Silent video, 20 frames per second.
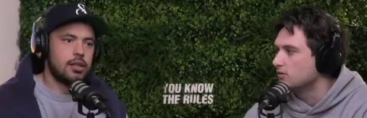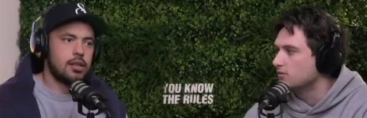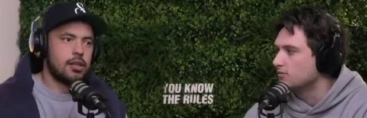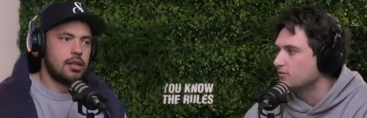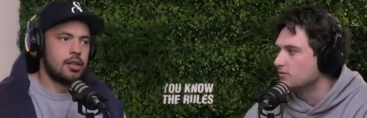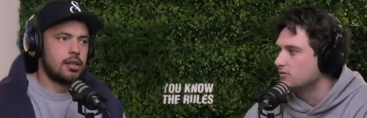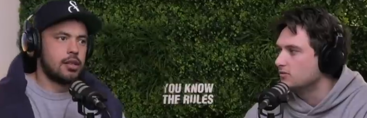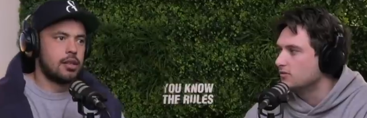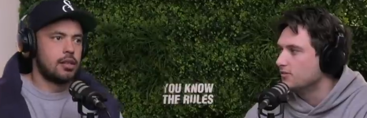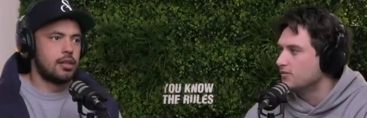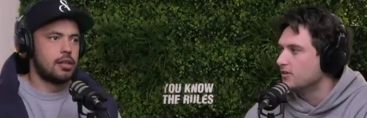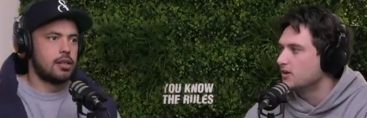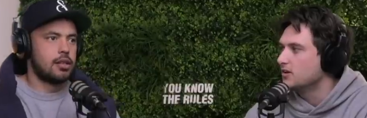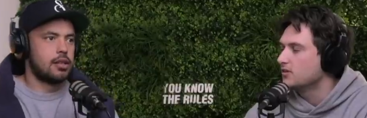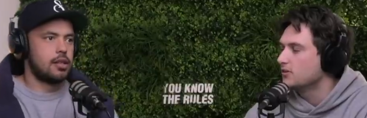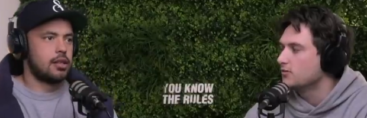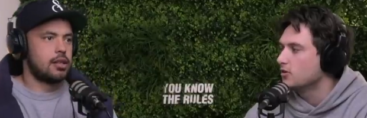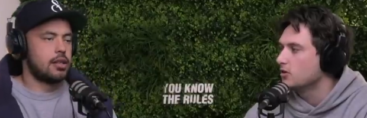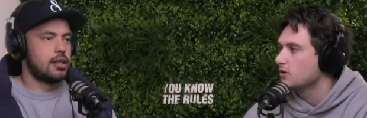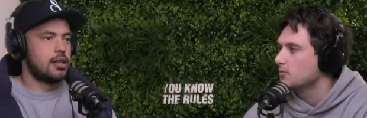Speaker 1: def-
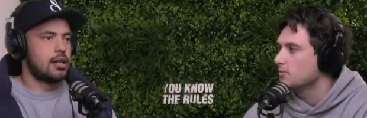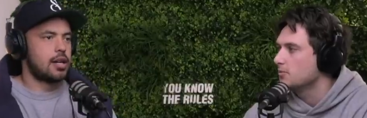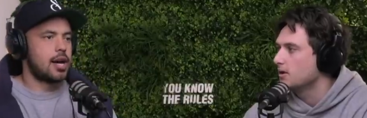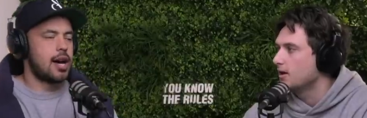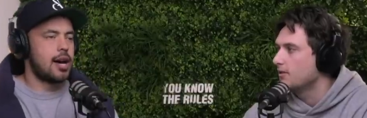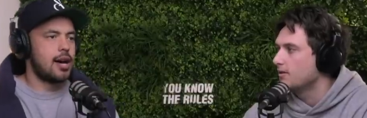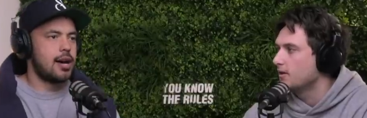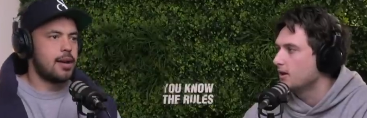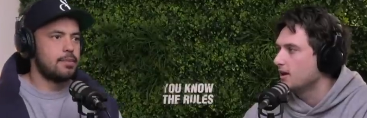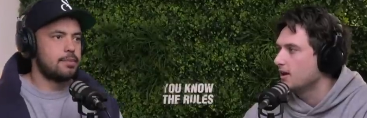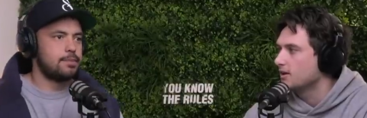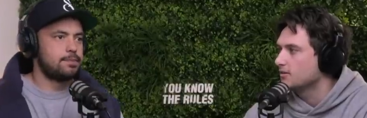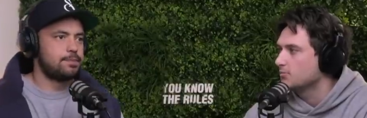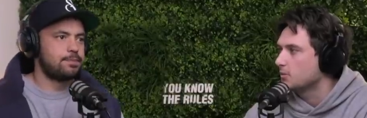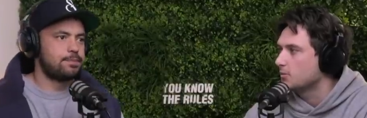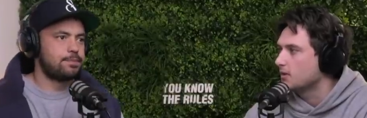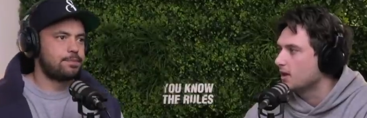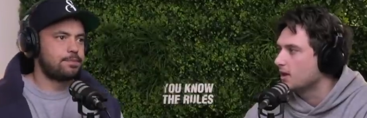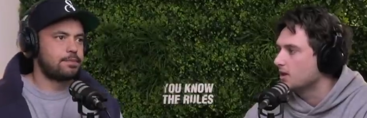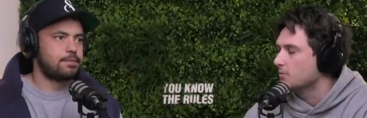definitive on it. But in the um, last
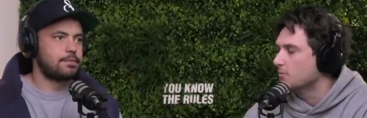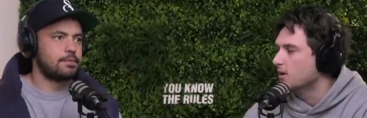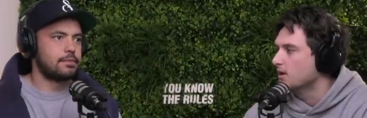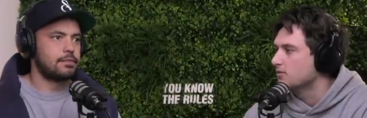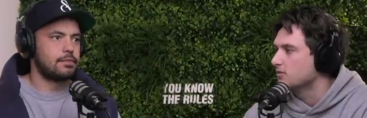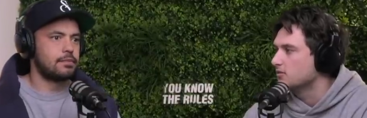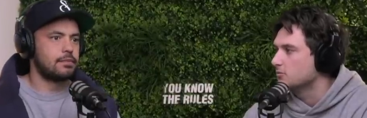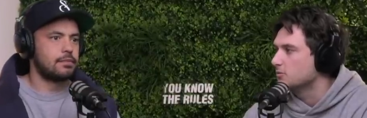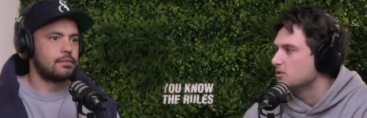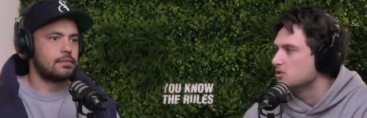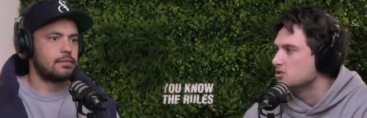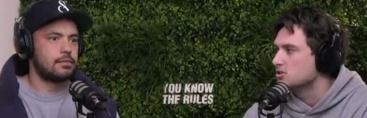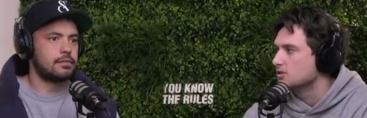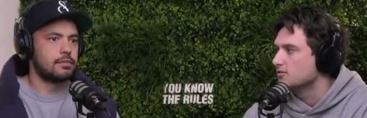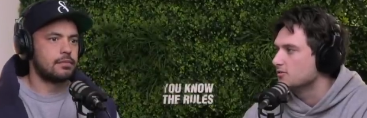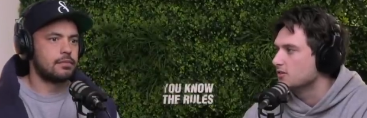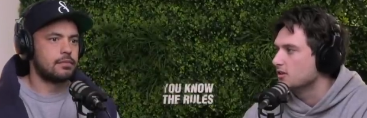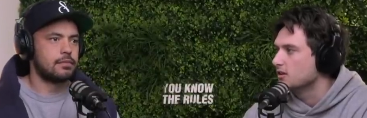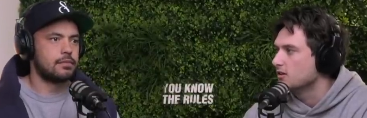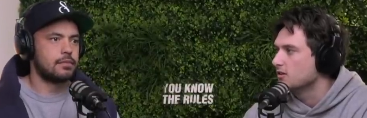probably 18 months, there's been a
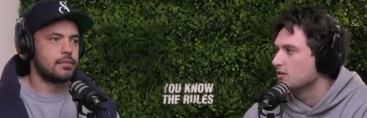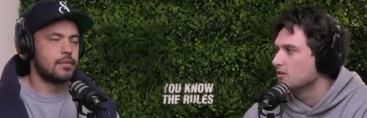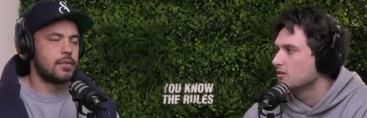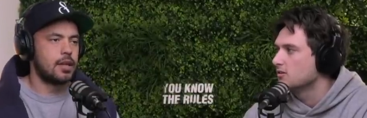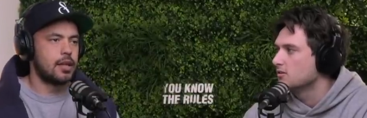shift there.